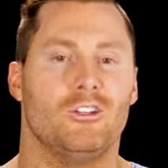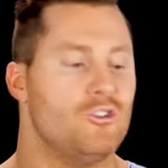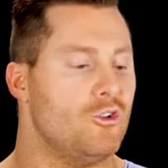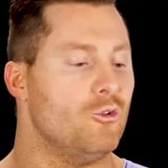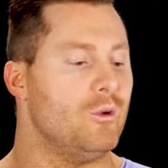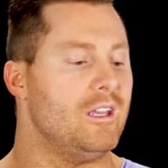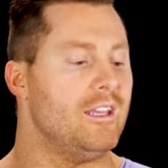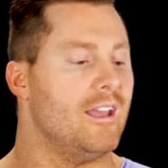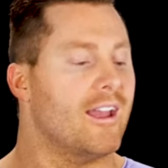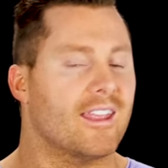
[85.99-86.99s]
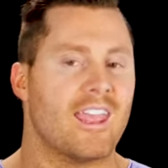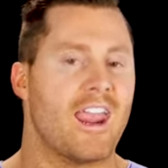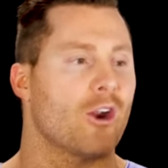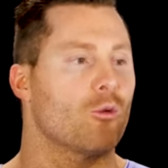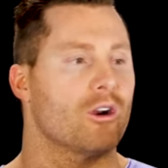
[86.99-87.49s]
Do we
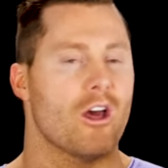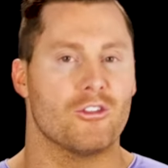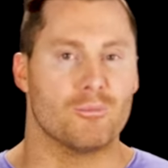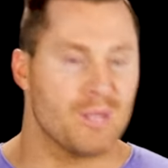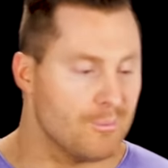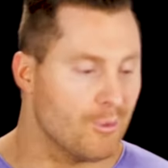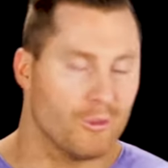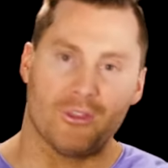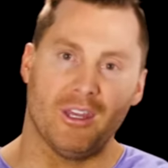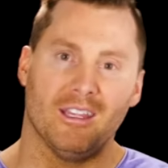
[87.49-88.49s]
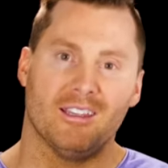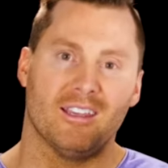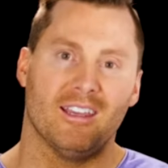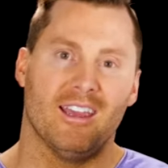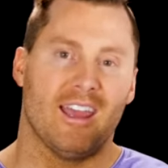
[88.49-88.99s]
care what other people think
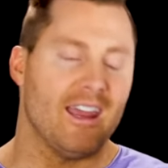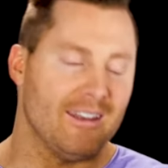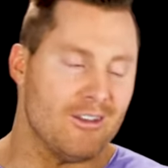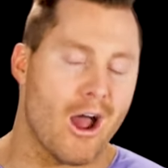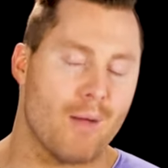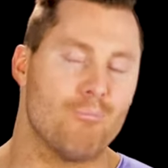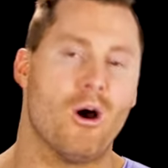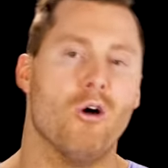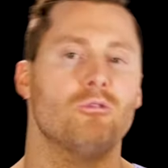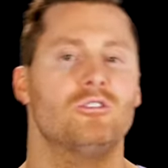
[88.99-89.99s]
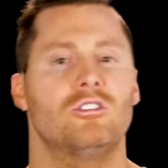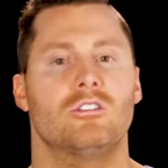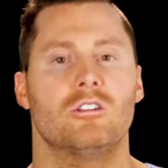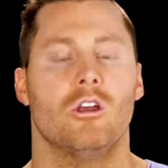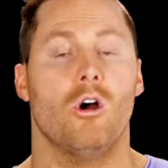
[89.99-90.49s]
and not
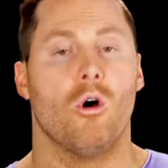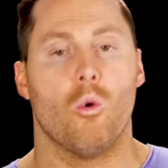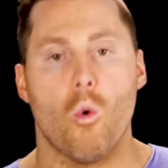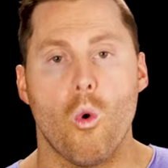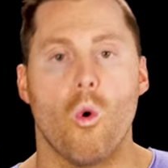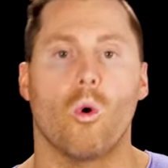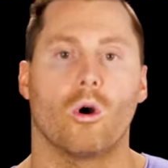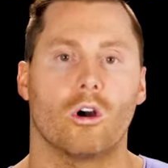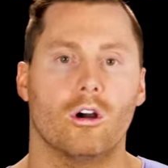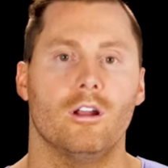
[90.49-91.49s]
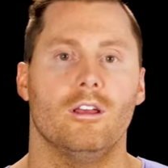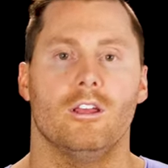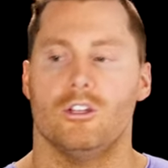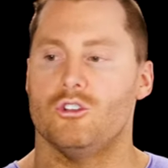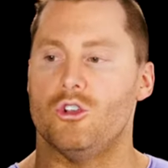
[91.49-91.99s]
post, or
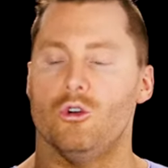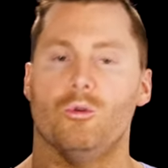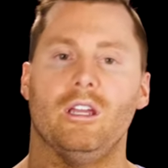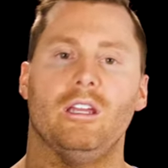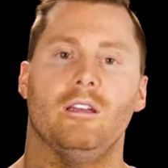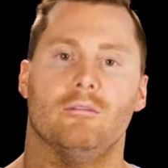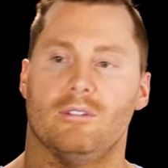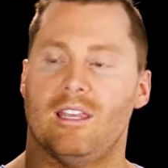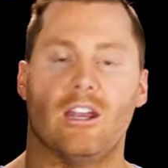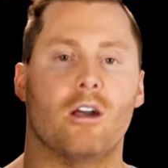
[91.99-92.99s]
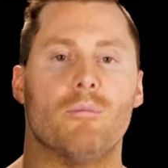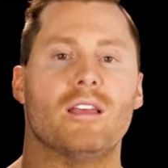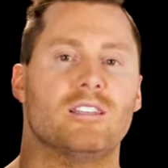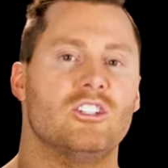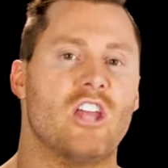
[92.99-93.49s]
do we get our
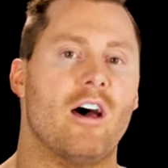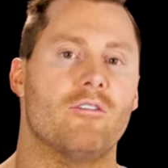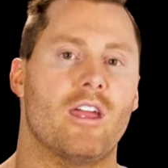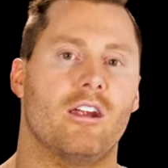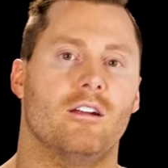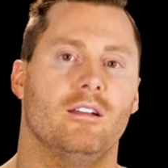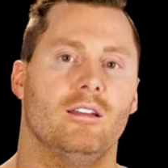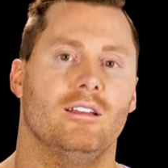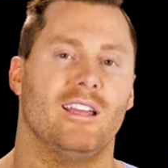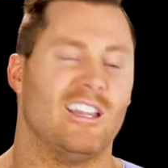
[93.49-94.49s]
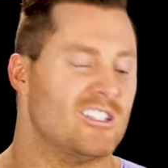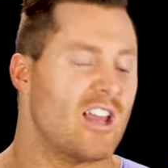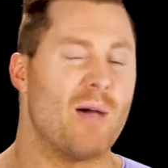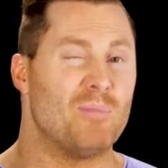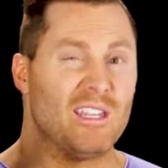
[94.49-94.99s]
message out there and
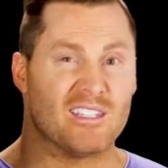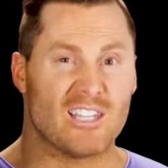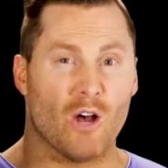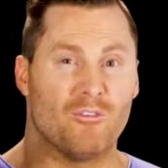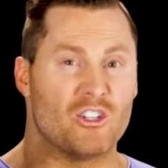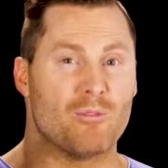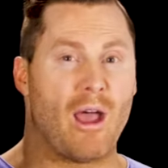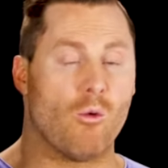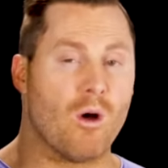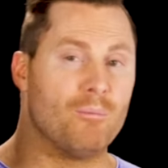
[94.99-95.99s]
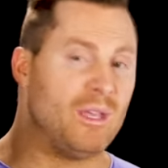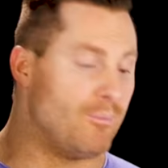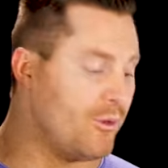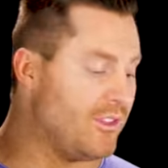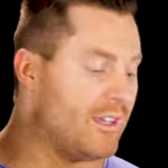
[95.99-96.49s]
stop being selfish about what
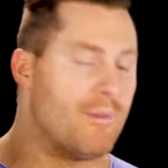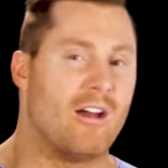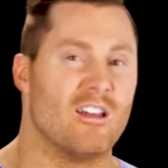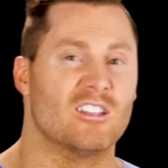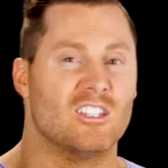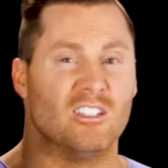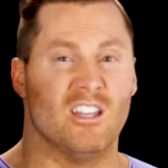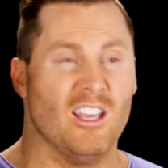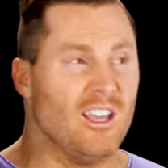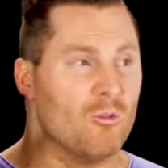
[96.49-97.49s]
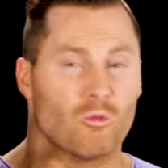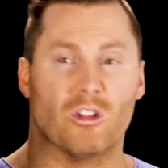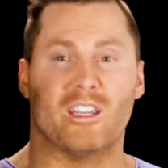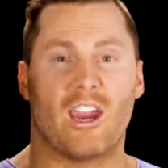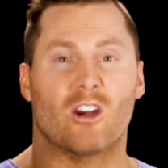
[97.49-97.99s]
people think about us and
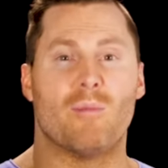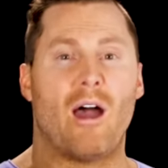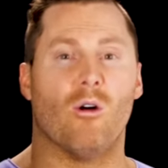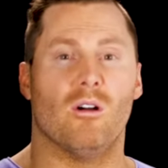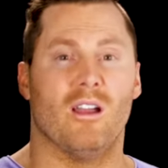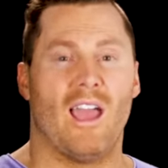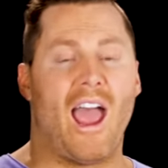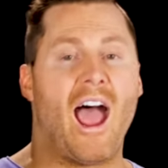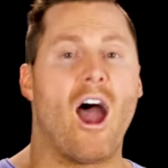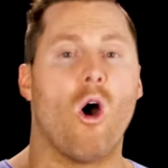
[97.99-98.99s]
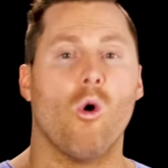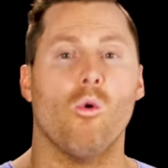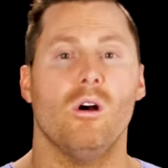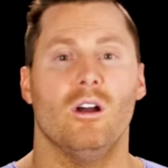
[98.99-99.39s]
really care about how